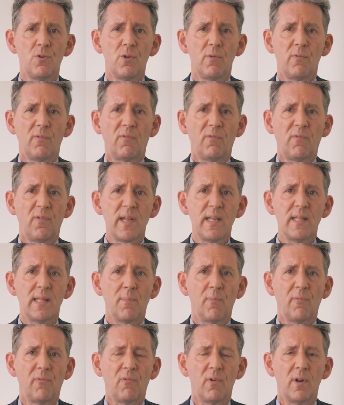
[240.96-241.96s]
you feed
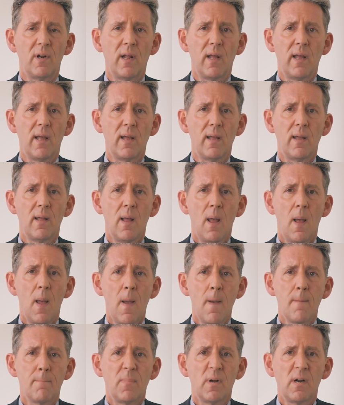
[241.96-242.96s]
them for a day,
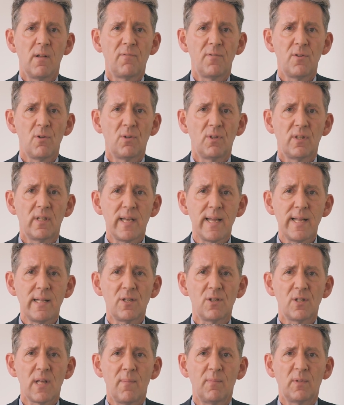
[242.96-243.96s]
but if you
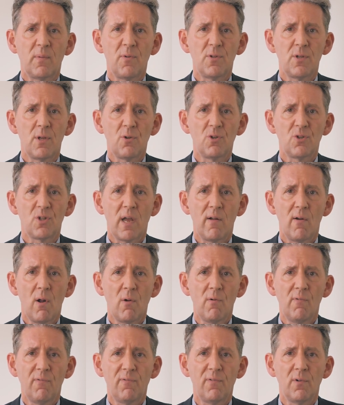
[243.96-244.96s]
teach them to produce their
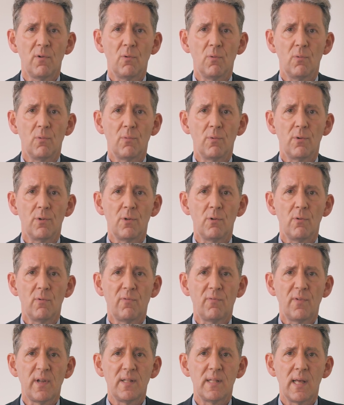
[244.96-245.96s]
own food, you
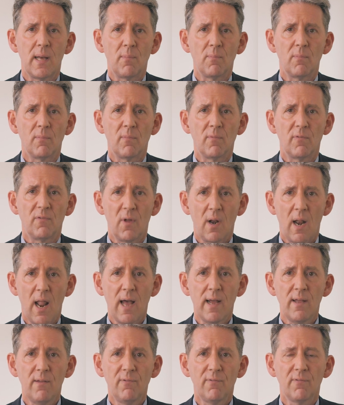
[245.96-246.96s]
feed them for
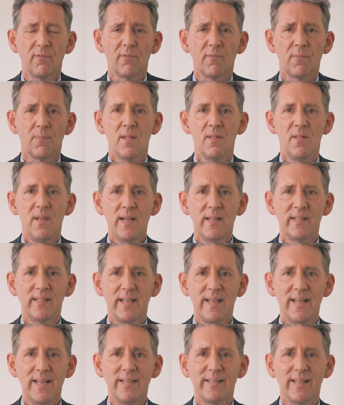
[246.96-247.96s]
life? This
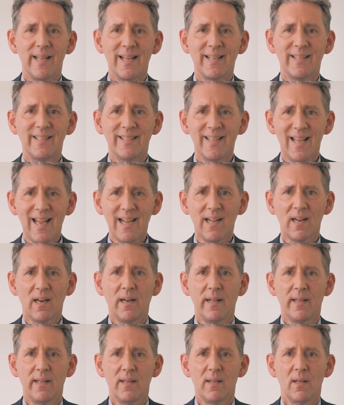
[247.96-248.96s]
is
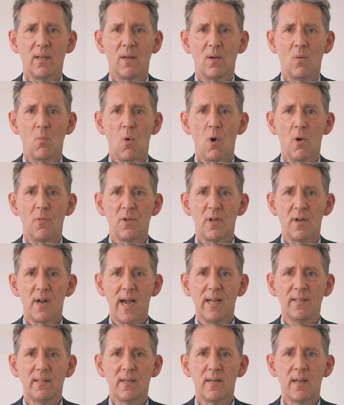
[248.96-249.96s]
exactly what the
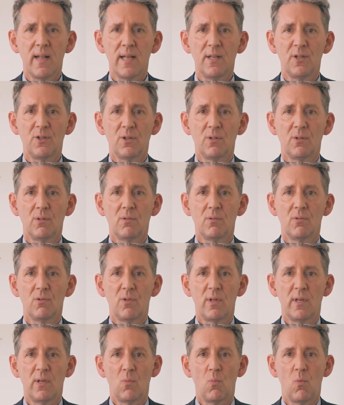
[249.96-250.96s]
United Nations,
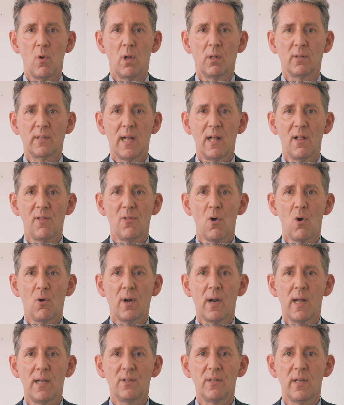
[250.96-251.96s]
the World Health
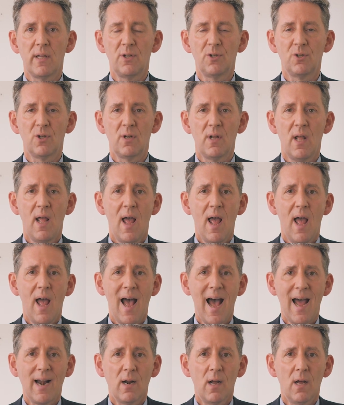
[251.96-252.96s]
Organization,
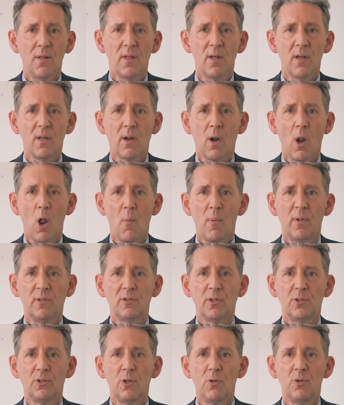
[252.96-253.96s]
and other global
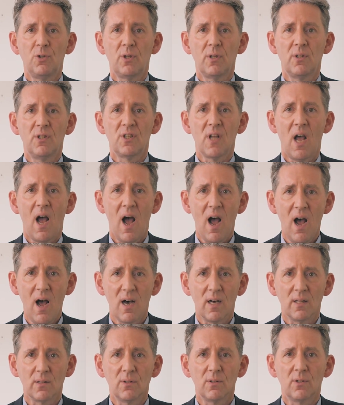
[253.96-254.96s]
institutions
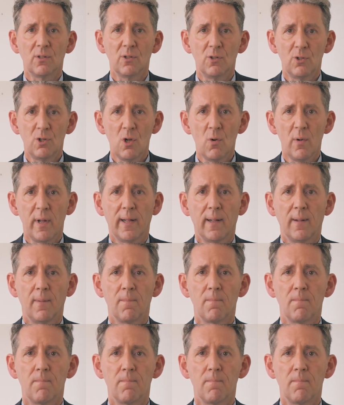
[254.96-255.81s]
aren't doing.